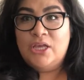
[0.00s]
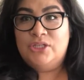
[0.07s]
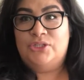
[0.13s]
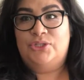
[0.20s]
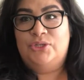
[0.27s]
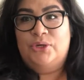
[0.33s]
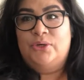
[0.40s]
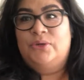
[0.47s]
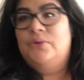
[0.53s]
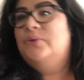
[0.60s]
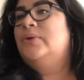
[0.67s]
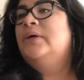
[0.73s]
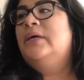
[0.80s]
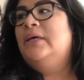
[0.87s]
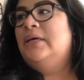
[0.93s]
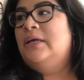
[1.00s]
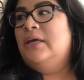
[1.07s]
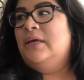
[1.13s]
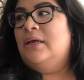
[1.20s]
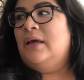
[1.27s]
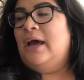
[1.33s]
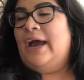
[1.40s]
So
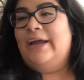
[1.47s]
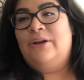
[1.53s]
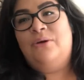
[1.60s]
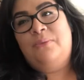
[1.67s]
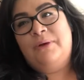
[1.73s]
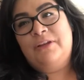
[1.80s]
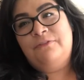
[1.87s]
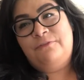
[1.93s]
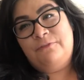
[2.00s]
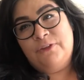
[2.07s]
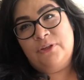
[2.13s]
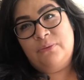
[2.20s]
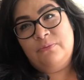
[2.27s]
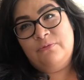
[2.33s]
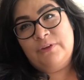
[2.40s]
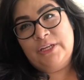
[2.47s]
I don't wanna film